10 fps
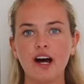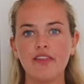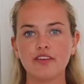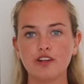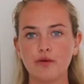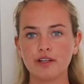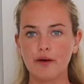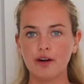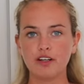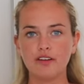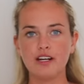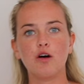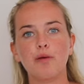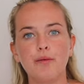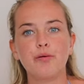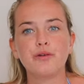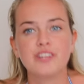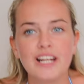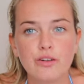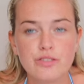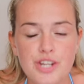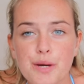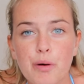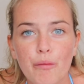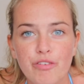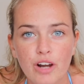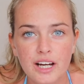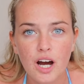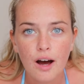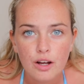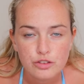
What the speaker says: that sold out and now people are selling it on Depop for like